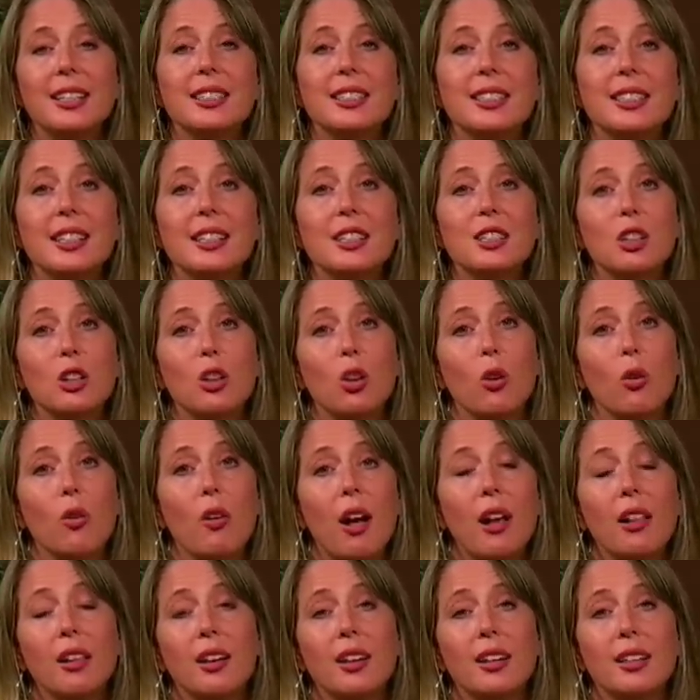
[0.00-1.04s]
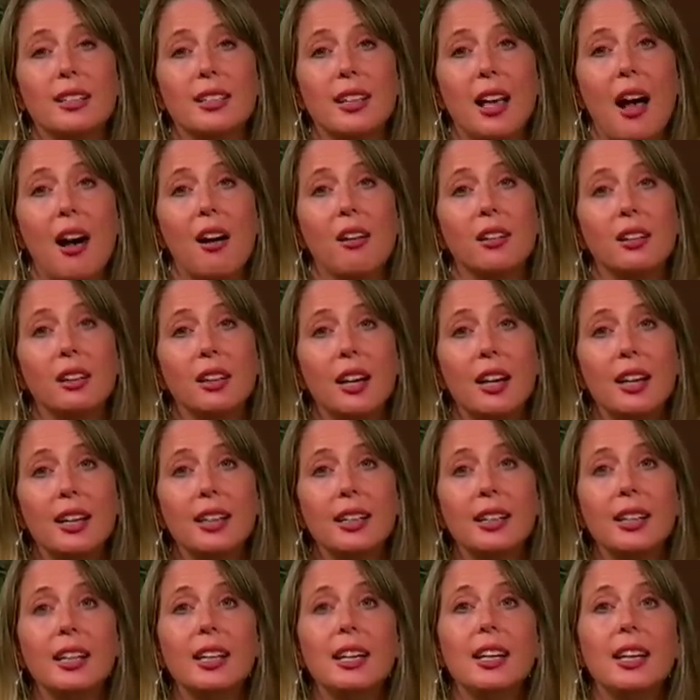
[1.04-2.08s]
And since chlorella is
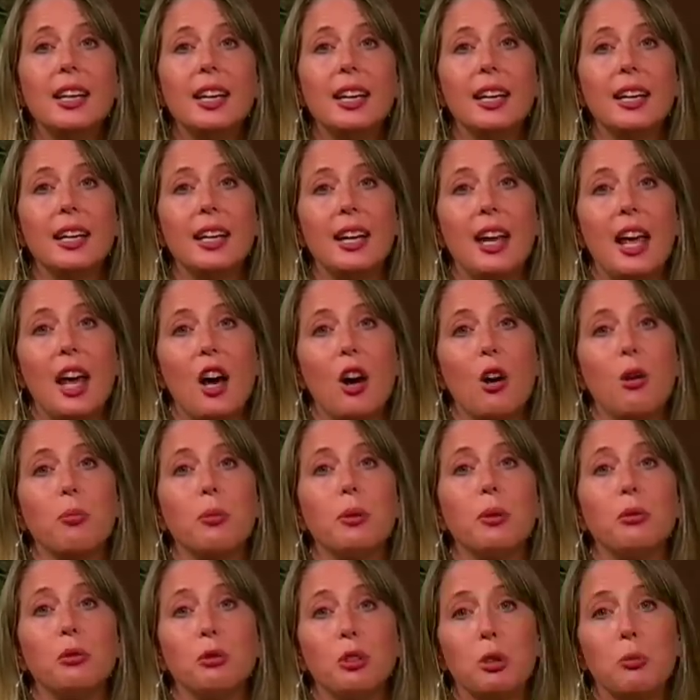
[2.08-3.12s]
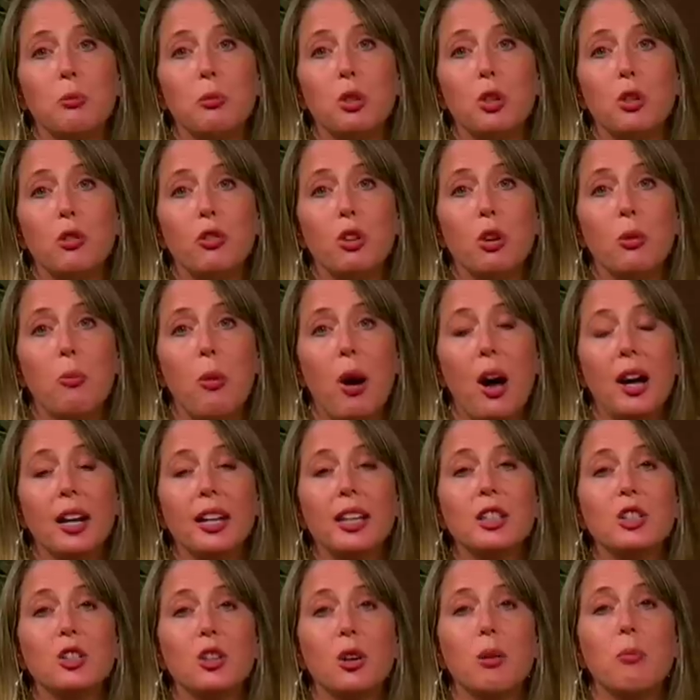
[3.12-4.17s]
alkaline, it can help to move your
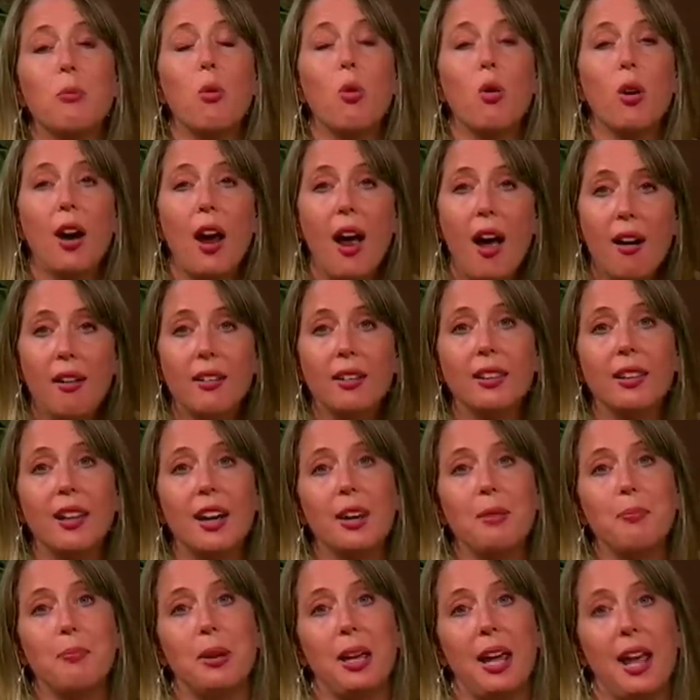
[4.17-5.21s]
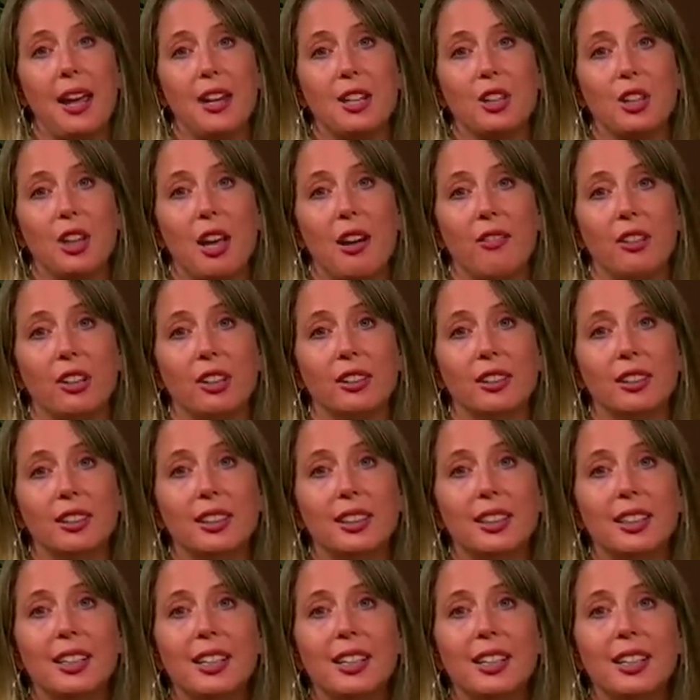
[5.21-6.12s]
body to a more alkaline pH level.